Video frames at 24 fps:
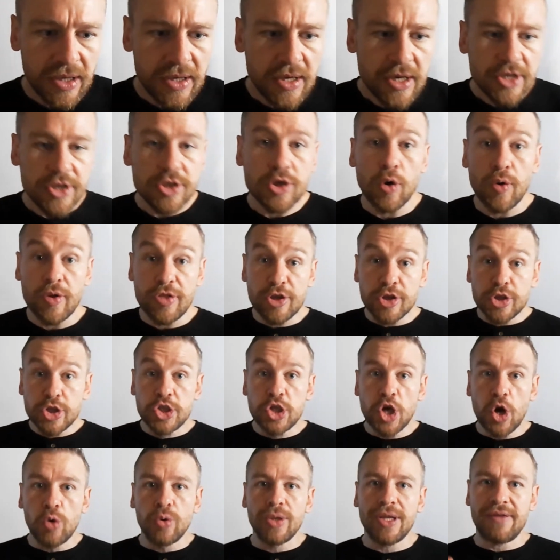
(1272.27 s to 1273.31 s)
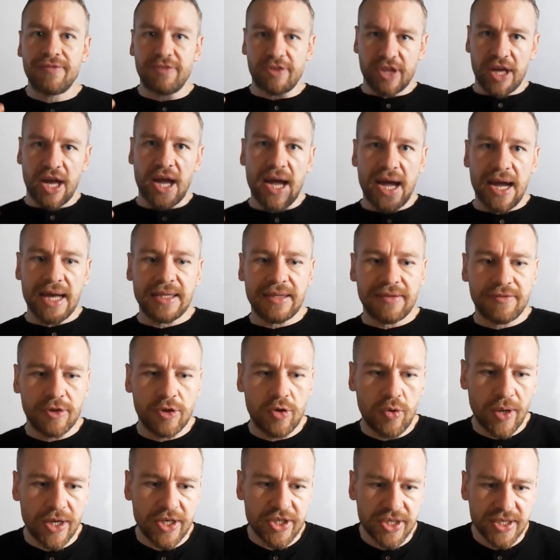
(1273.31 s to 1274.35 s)
So the Jo level, the high level
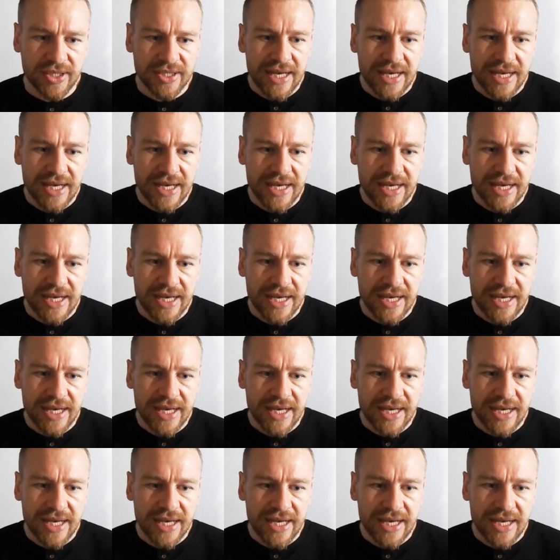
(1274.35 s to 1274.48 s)
question